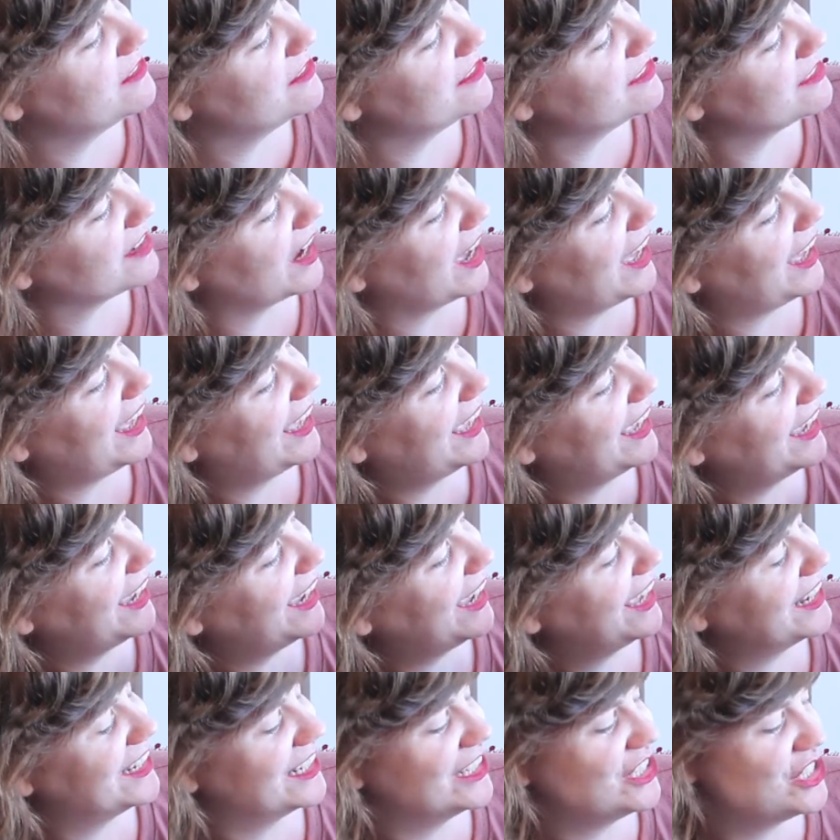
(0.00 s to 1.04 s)
the sky,
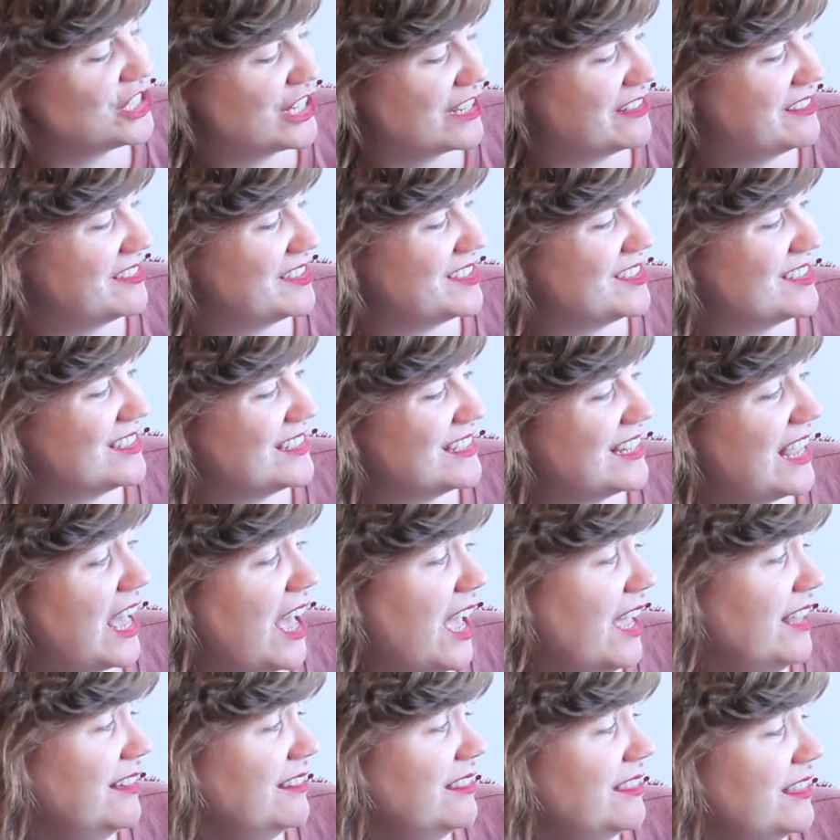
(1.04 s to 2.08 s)
and
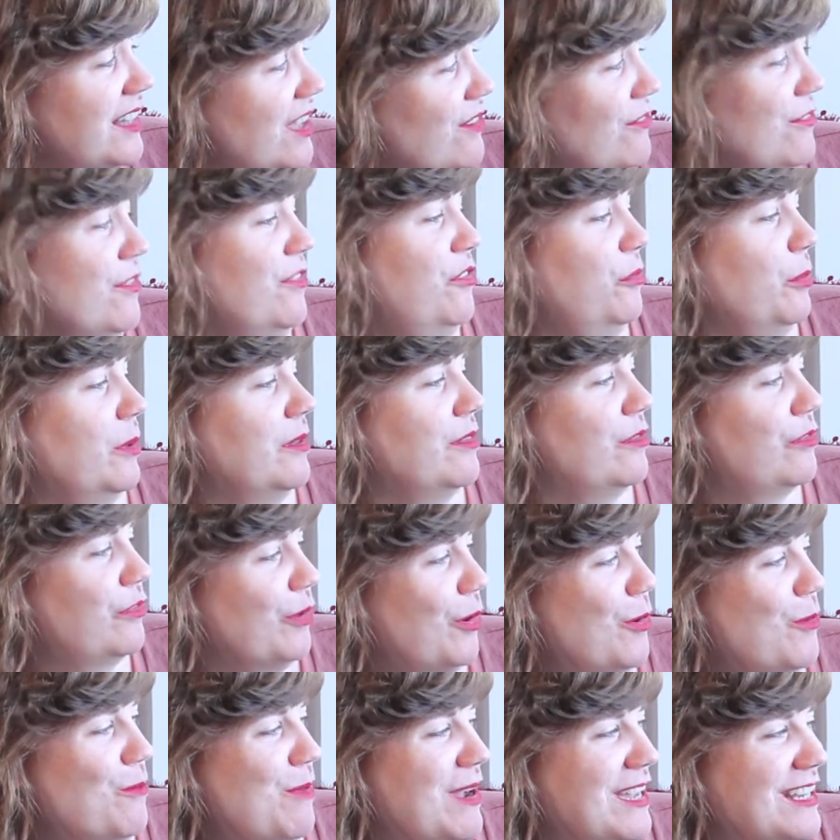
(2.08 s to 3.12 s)
I love this one
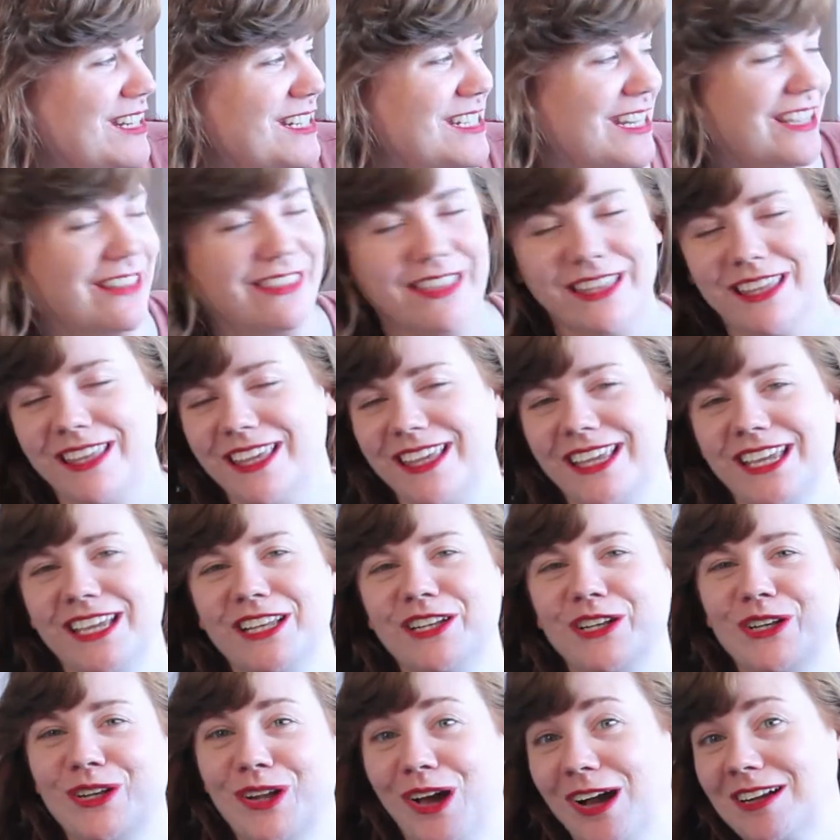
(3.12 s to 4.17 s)
so much. I think he
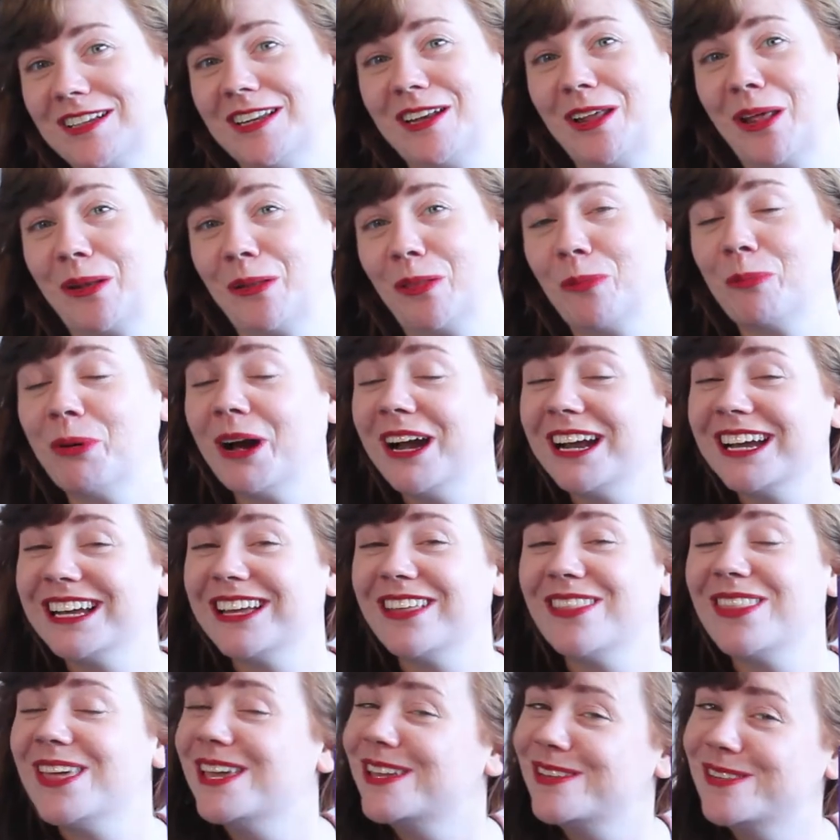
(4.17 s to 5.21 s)
knocked it out of the park.
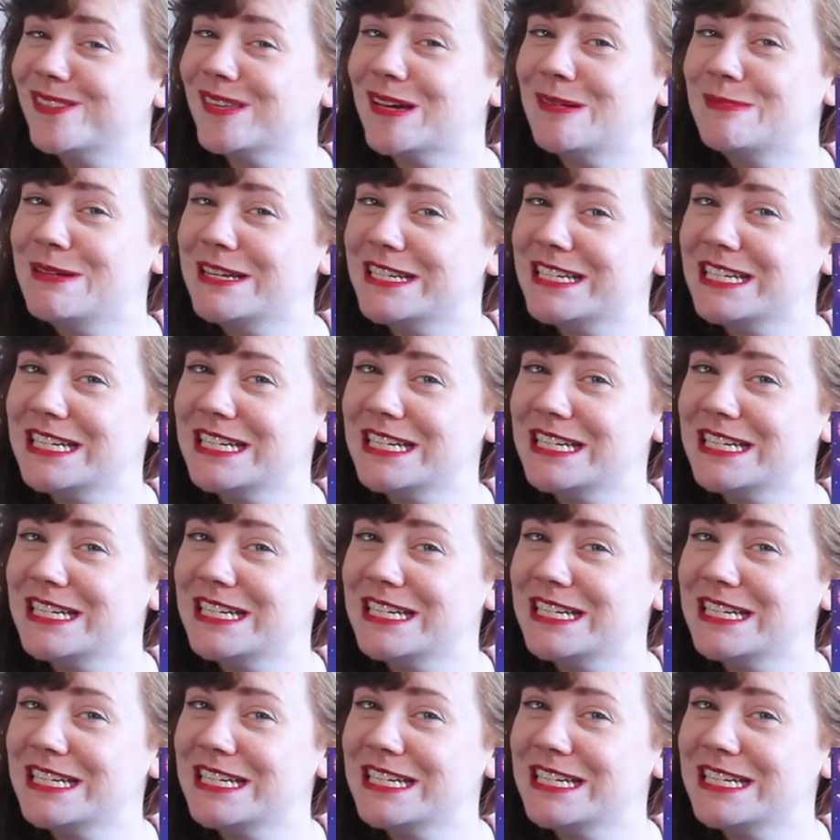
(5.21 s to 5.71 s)
Thank you so much,